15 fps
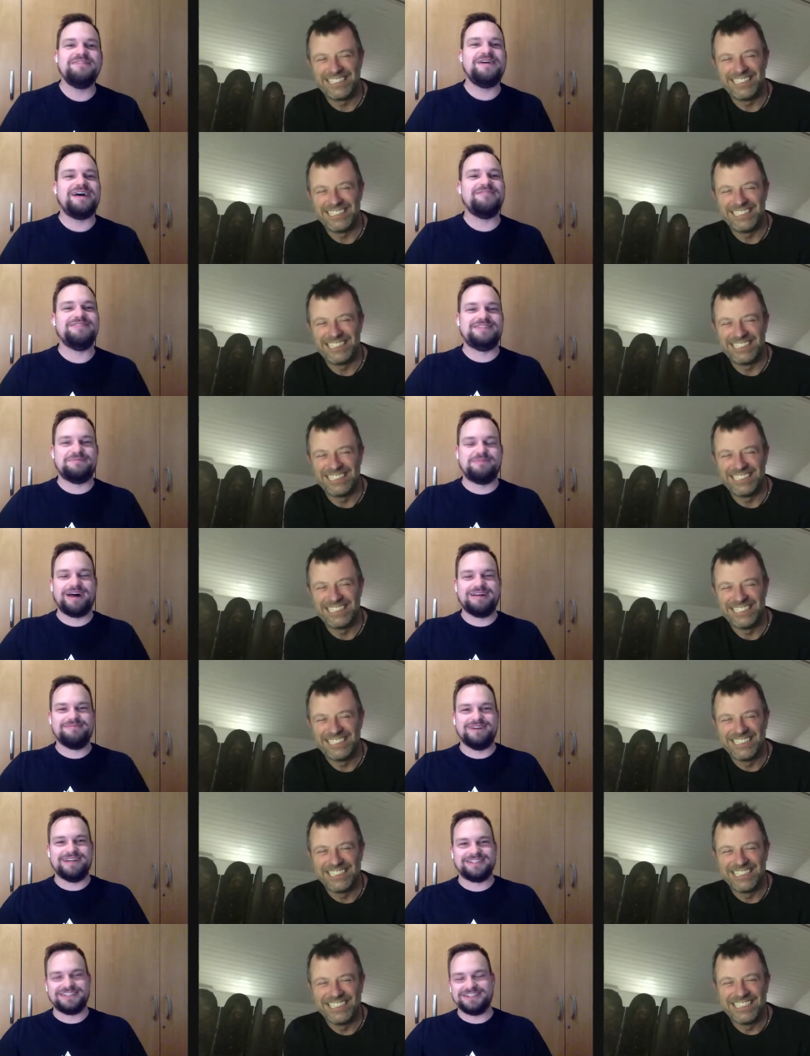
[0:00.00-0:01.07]
Speaker 1: I'm having to bite
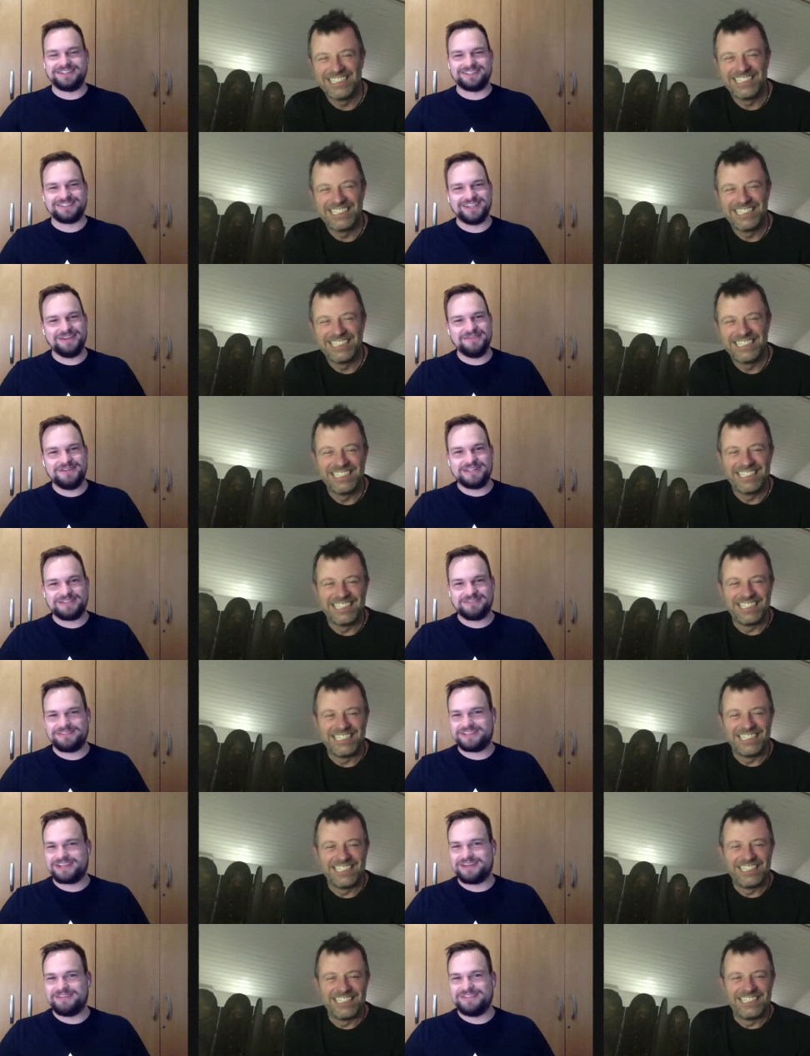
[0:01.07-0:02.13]
my tongue so much
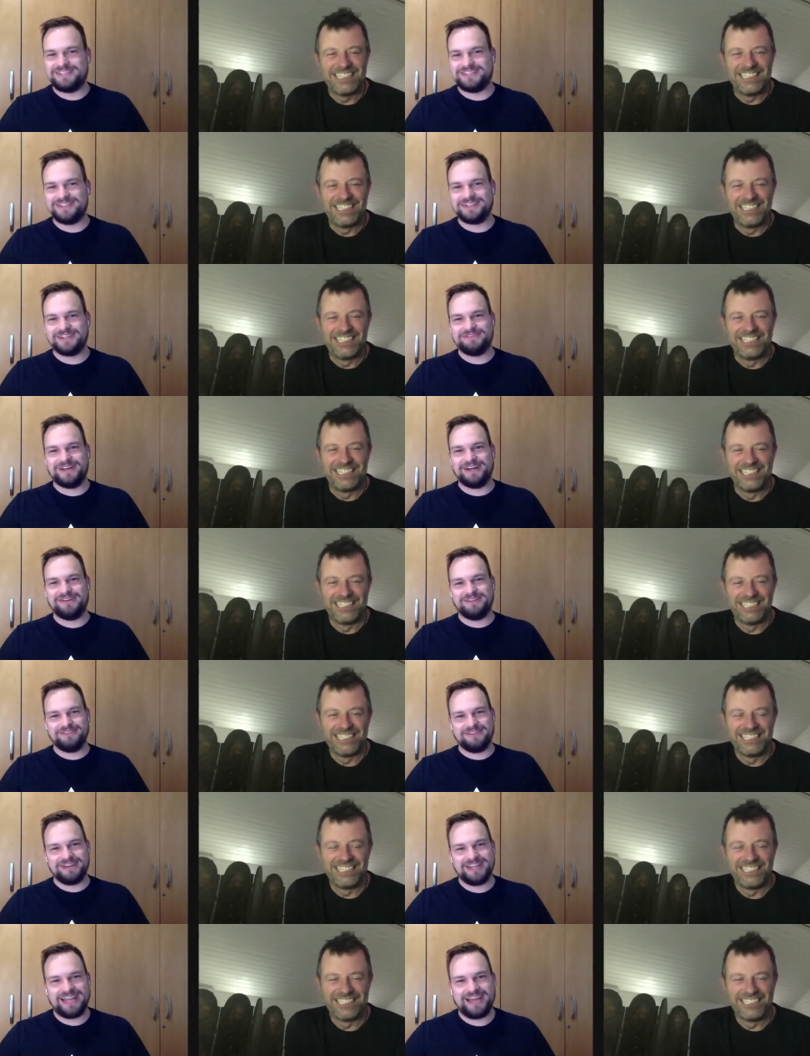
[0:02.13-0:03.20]
with the comments you come out
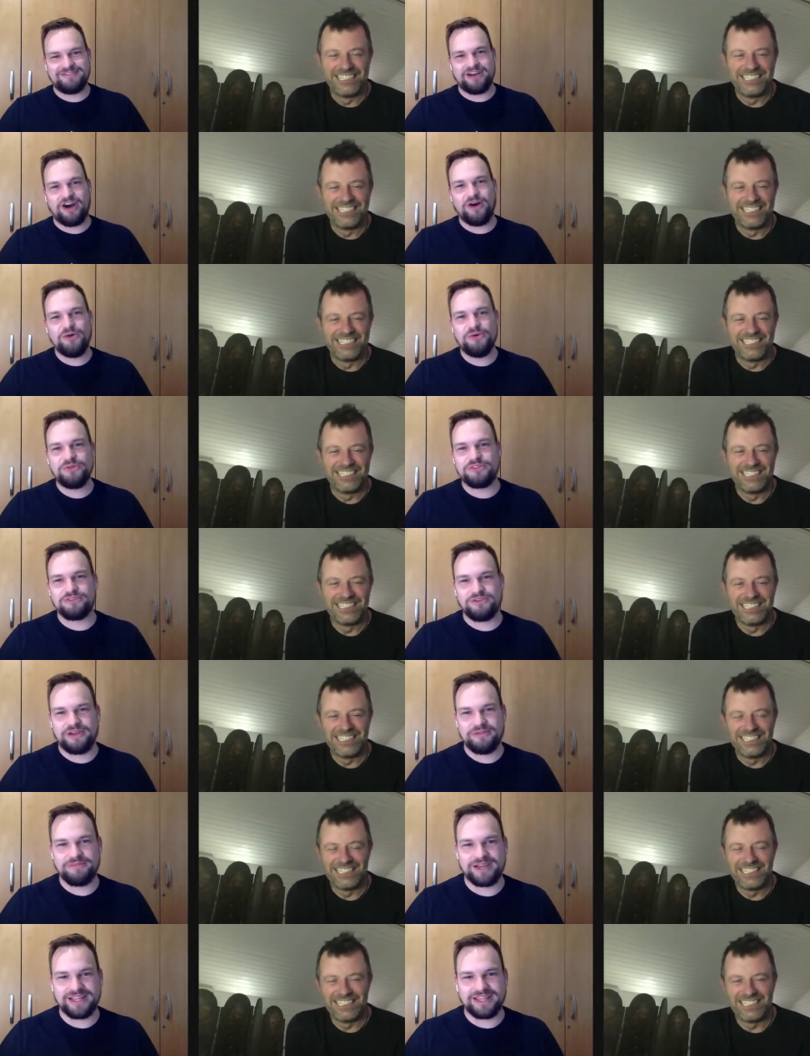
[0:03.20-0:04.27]
with. I'm going to have a hole through
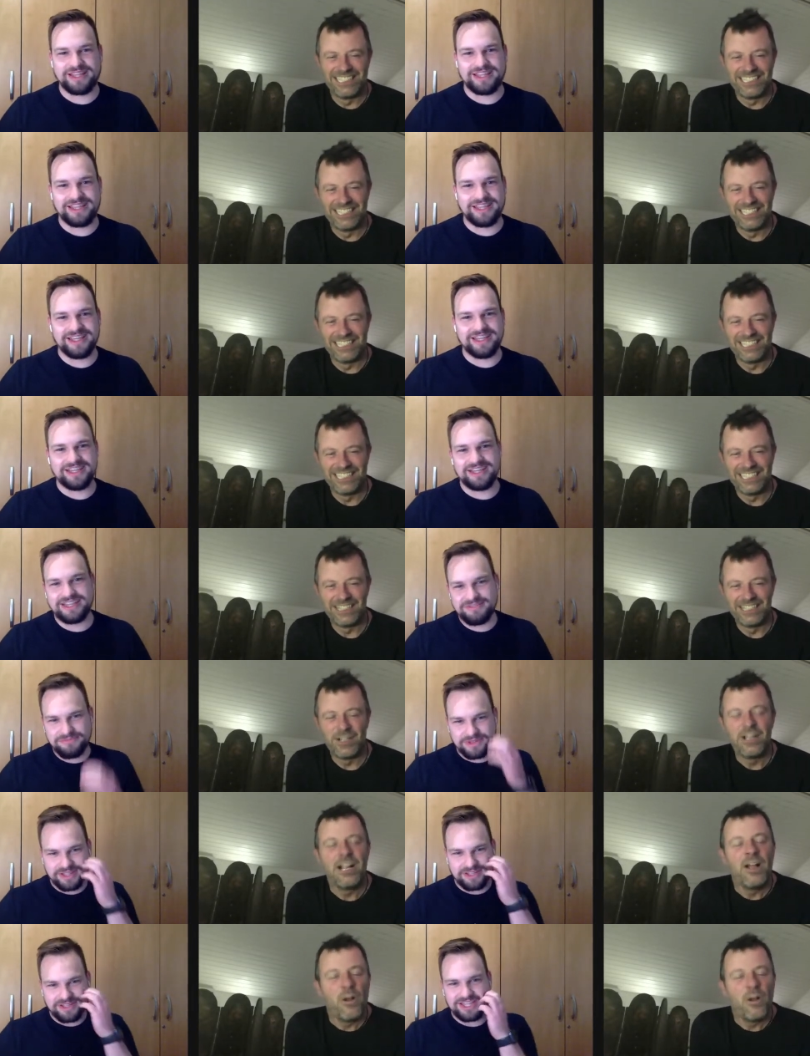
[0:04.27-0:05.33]
it by the uh,
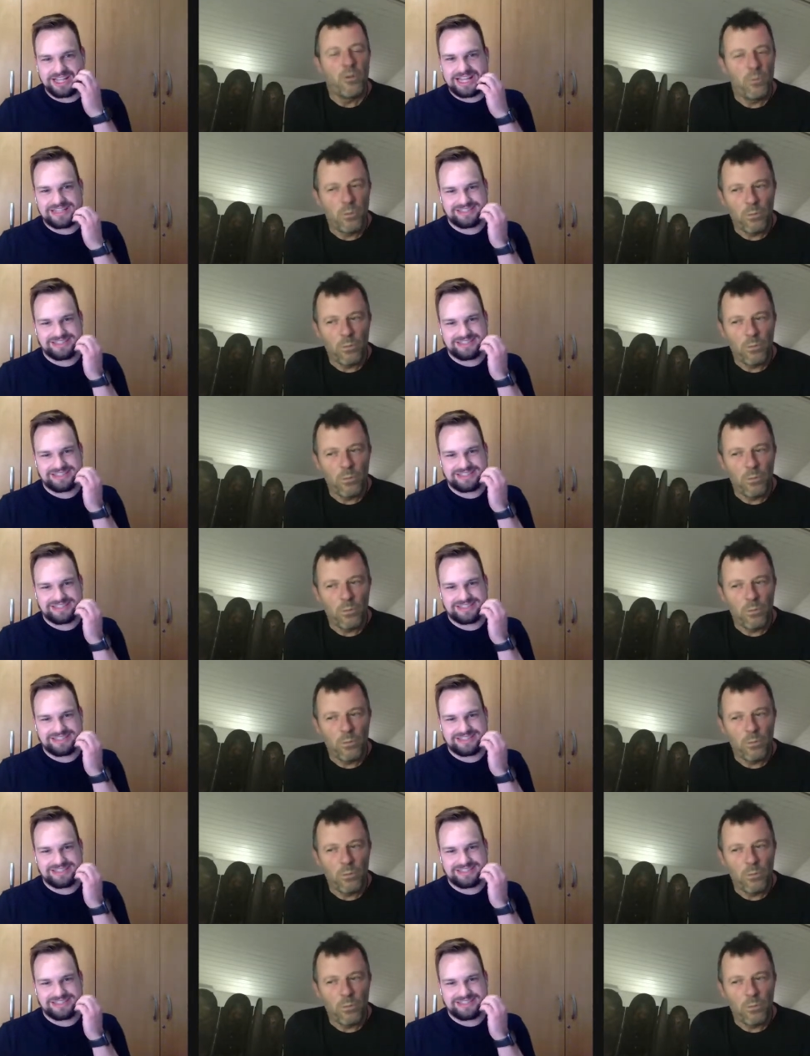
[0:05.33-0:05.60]
by the